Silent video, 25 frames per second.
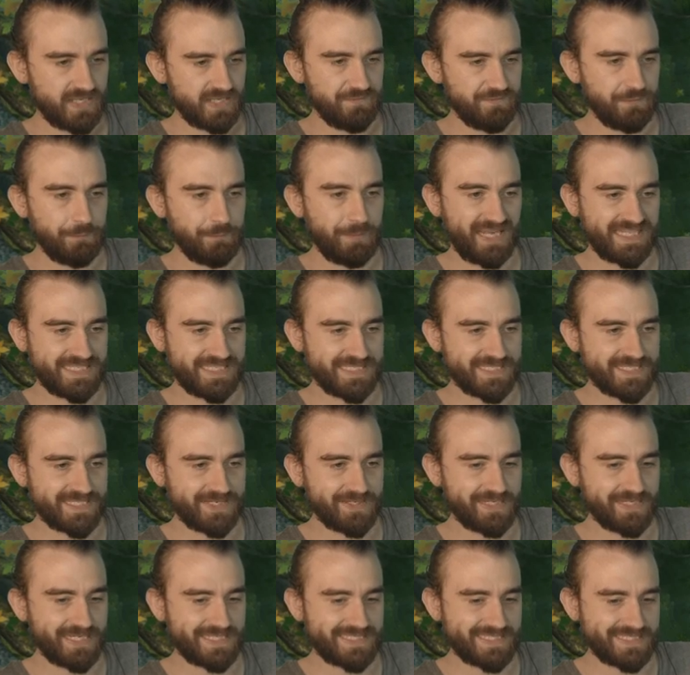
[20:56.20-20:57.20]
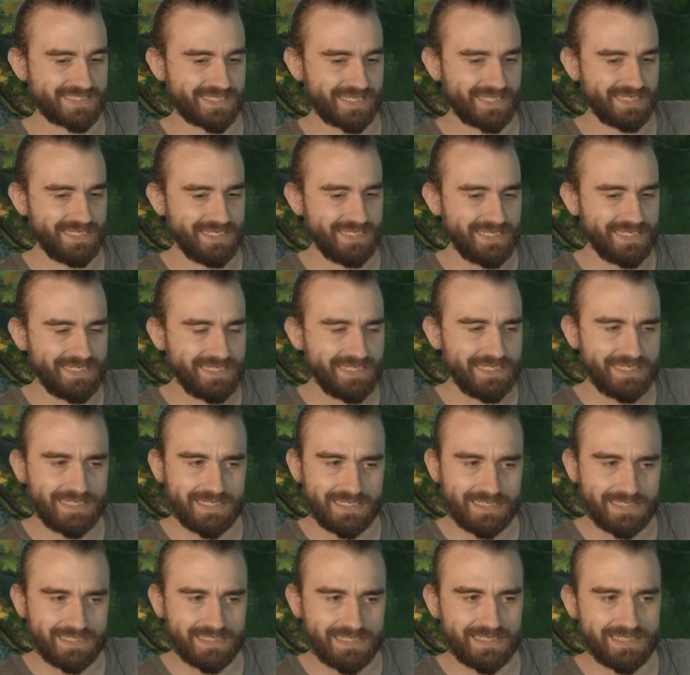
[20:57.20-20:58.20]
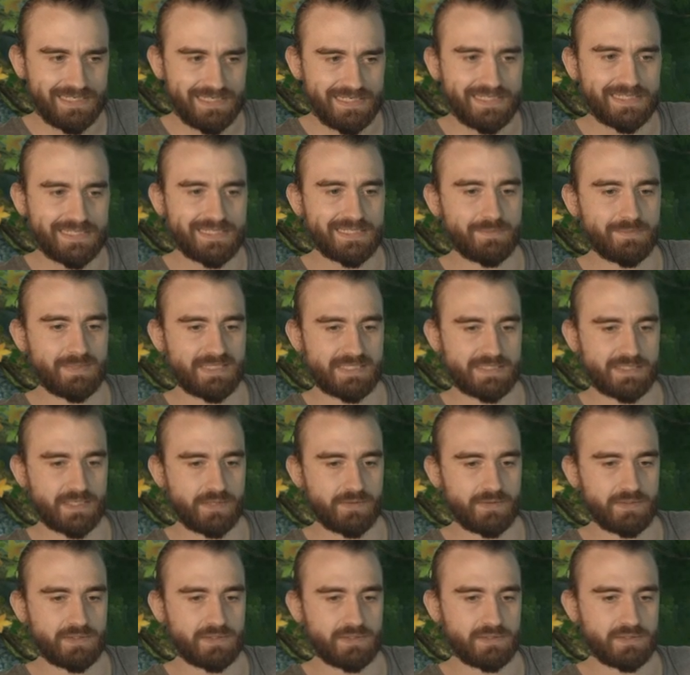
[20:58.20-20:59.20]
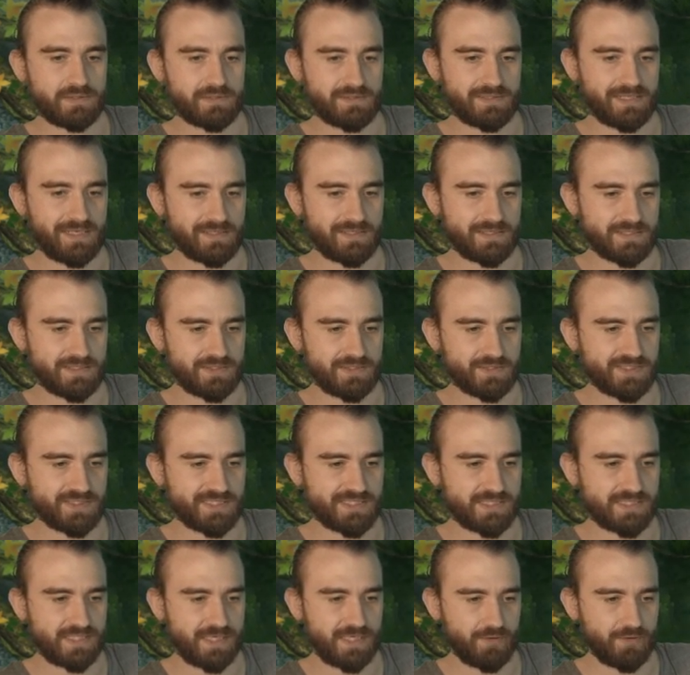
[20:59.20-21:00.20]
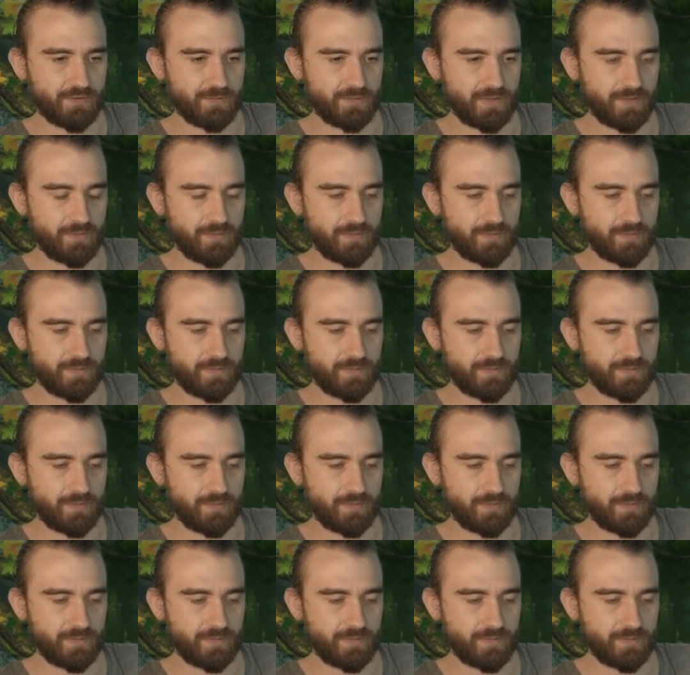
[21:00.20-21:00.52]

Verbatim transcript: It passes here, that's a little bit scary scary.